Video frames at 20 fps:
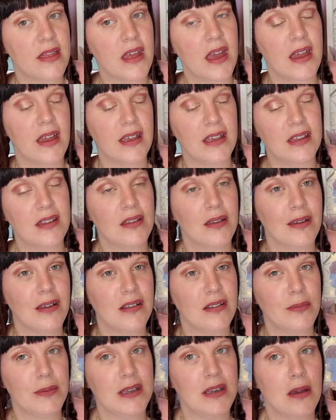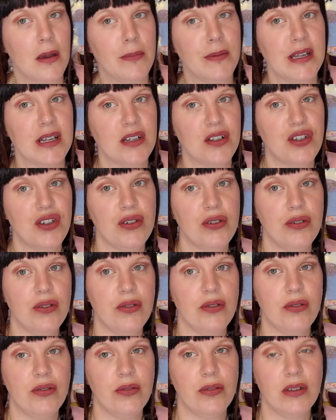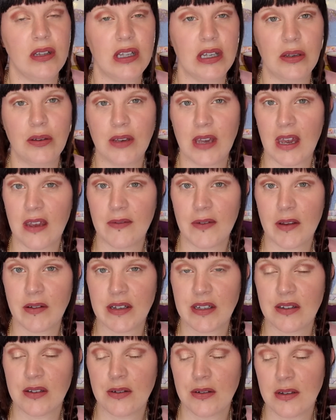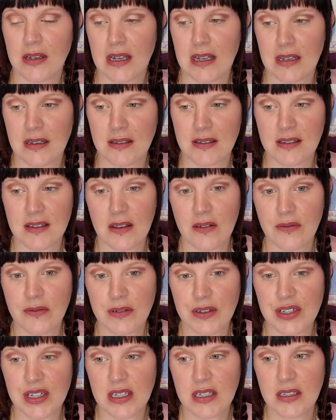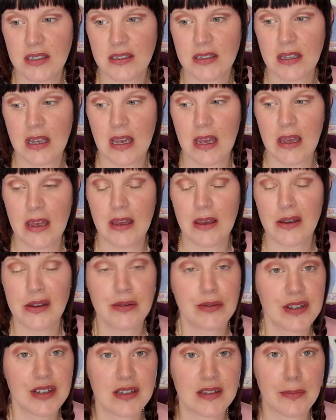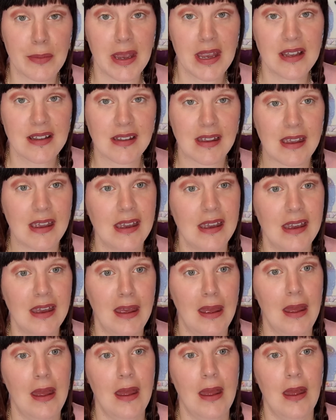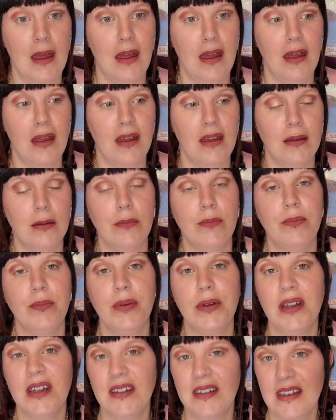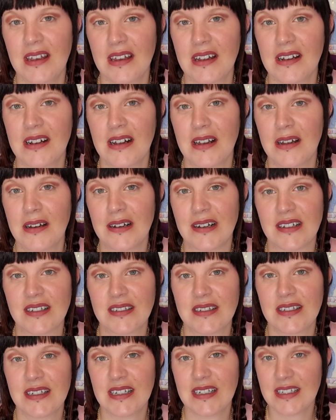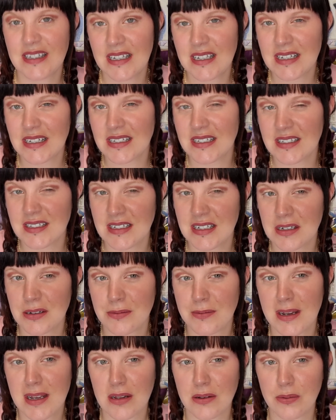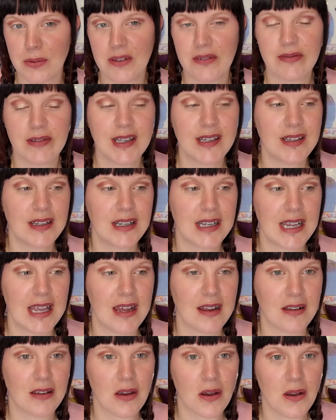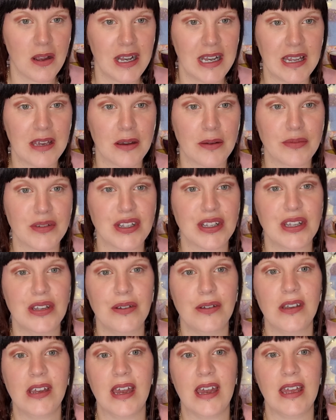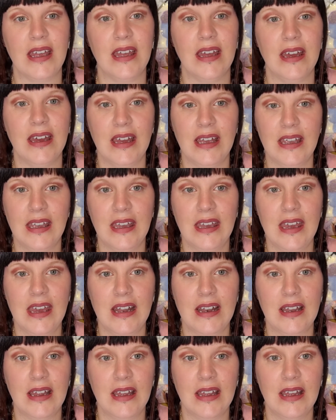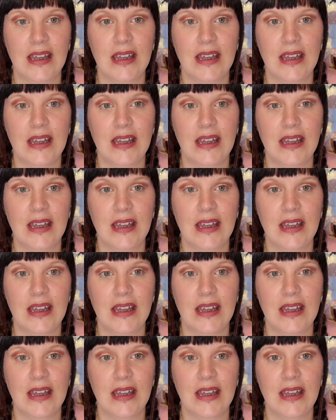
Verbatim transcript: That is going to be coming to the UK very soon in Selfridges, which is amazing. But is it going to last? Is it going to stick around? We've recently had Kylie come to the UK again.